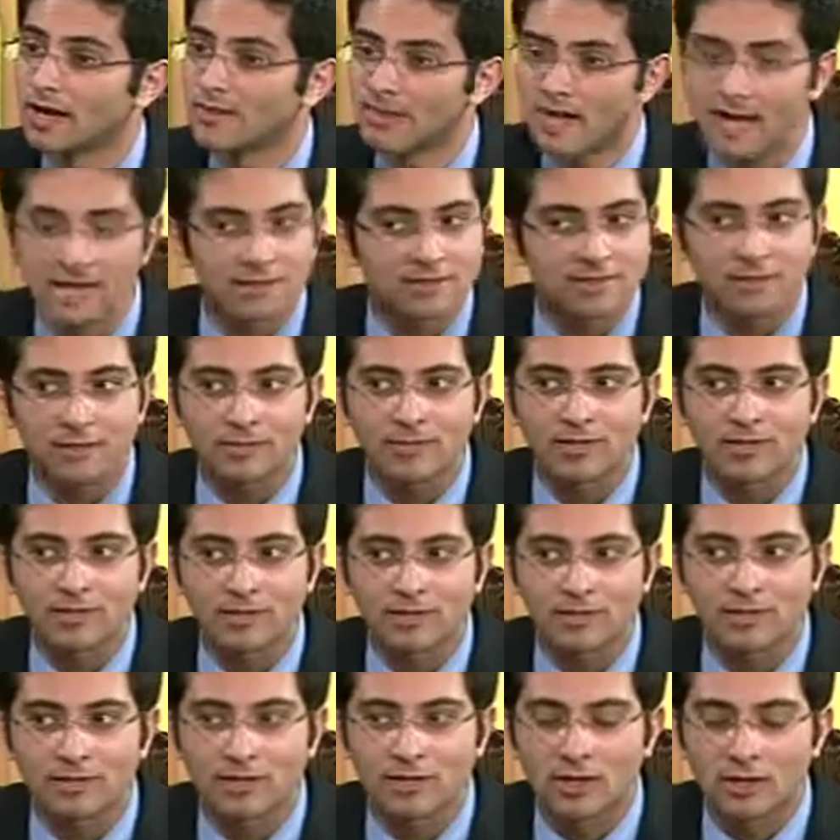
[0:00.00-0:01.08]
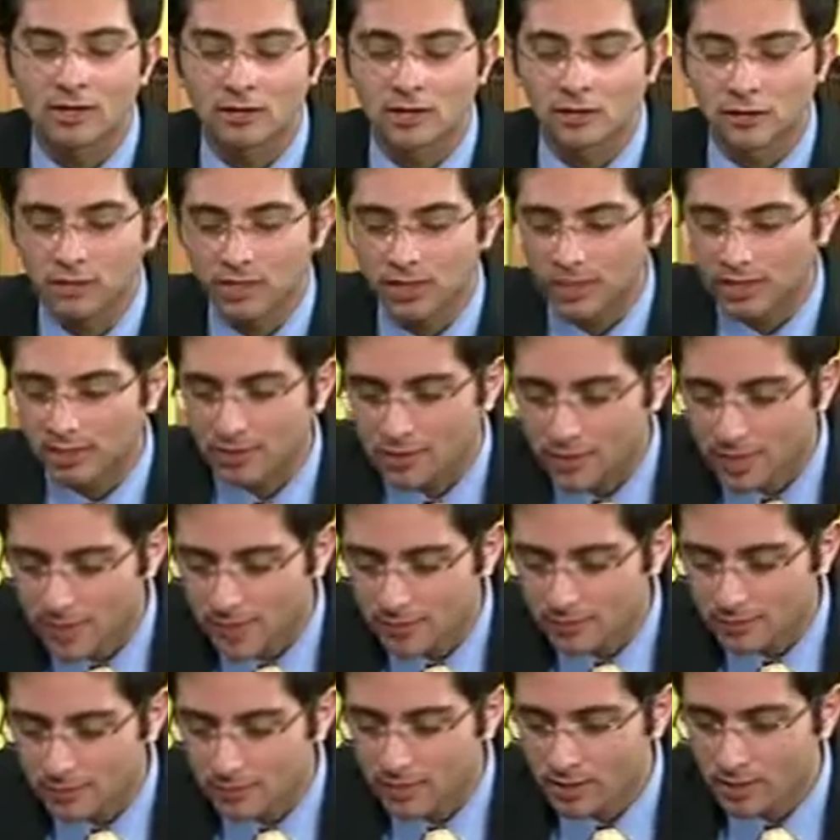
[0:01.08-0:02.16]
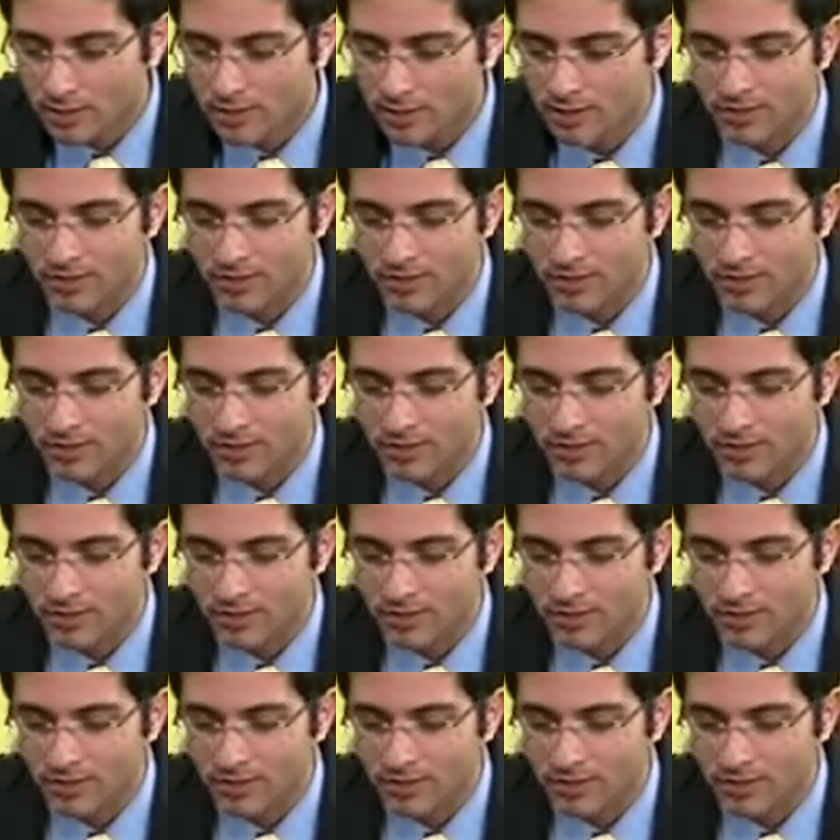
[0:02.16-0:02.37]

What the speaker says: That's something that you can claim.